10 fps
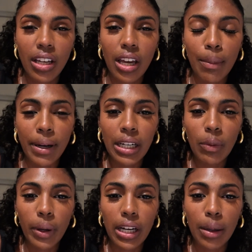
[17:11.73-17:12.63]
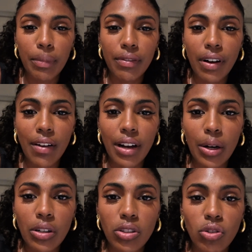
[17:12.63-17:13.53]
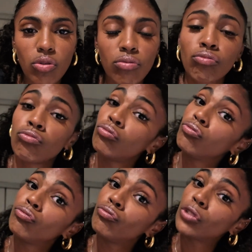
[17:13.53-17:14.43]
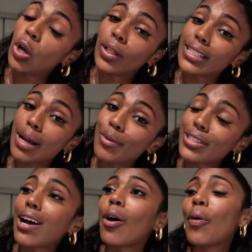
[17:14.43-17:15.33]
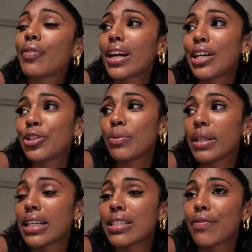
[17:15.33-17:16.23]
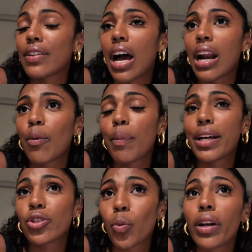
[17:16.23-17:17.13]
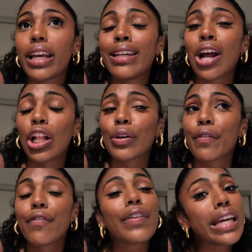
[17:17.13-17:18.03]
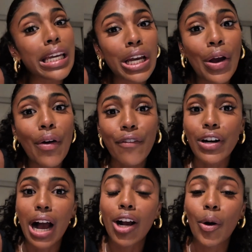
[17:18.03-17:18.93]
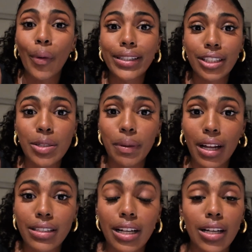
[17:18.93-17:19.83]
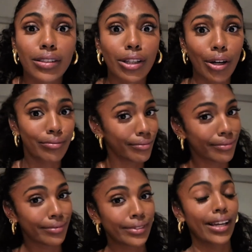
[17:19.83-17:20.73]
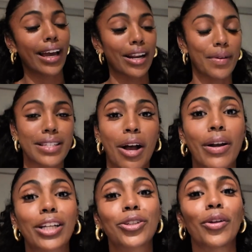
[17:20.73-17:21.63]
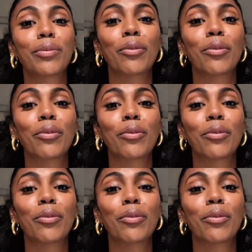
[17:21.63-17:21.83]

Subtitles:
Am I going to wake up in 5 hours? Only time will tell. Hopefully I do, because if not, I will pay a $28 fee for not going to this Pilates class. So anyways, I'll catch y'all in the